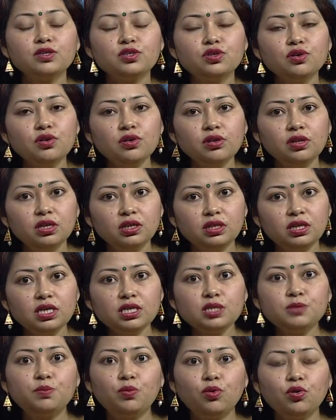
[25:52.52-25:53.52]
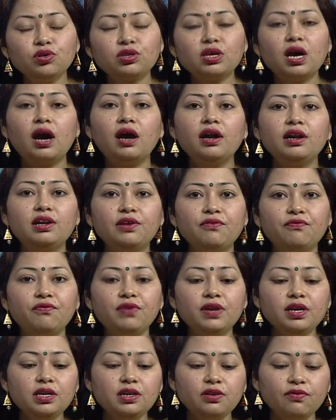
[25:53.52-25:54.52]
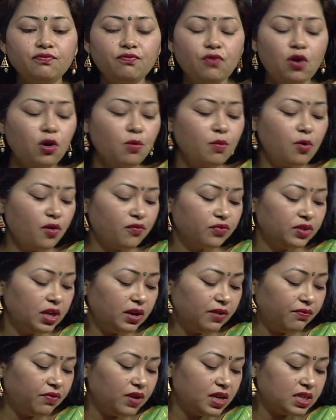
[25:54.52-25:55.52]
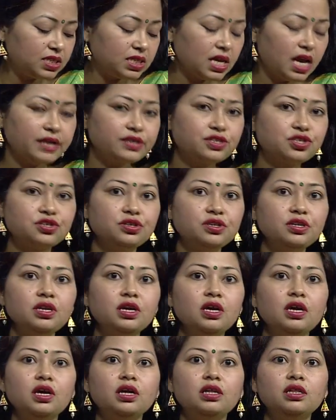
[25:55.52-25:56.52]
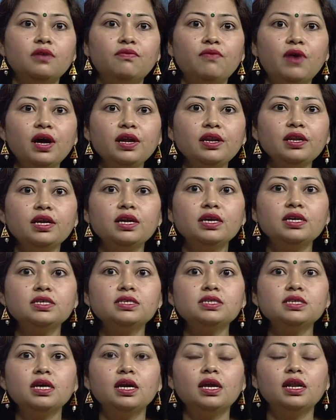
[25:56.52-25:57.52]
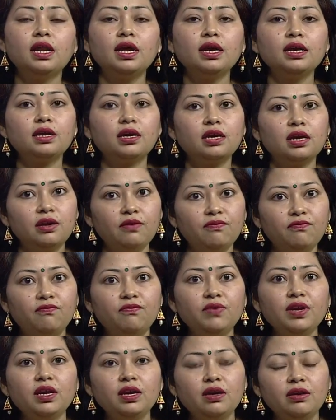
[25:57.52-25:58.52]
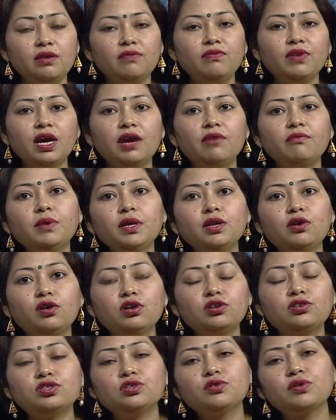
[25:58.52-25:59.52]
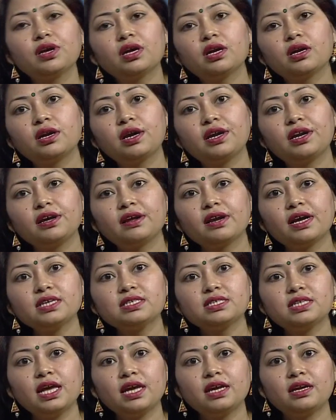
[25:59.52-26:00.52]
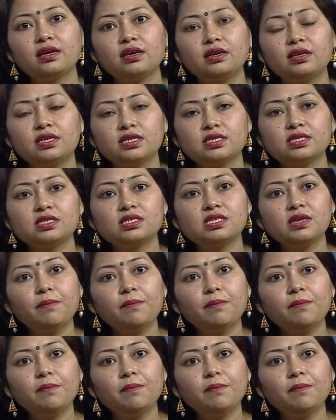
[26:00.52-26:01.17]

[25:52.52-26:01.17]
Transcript: So, these both are different form of the reflex action. The one is like if we, we have been also categorized like it is a